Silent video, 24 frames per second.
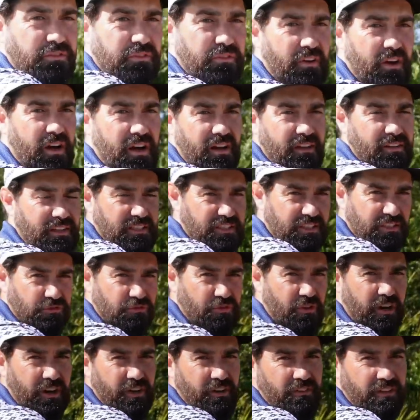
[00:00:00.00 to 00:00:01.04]
far, this is
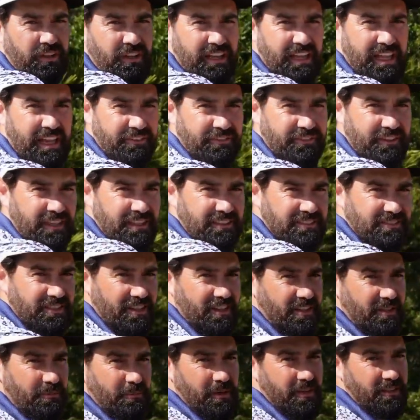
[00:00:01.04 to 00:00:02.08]
right on the left-hand
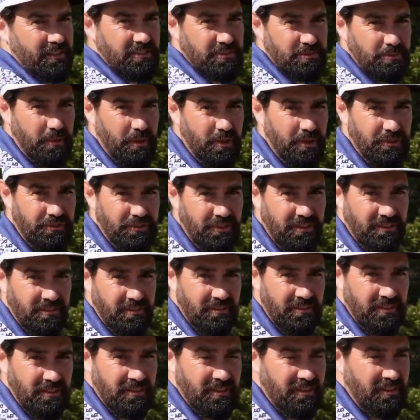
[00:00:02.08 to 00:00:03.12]
side of my dispersion. Yeah,
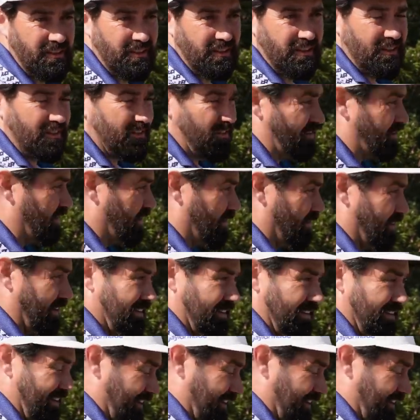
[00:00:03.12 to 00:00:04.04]
yeah. You know, and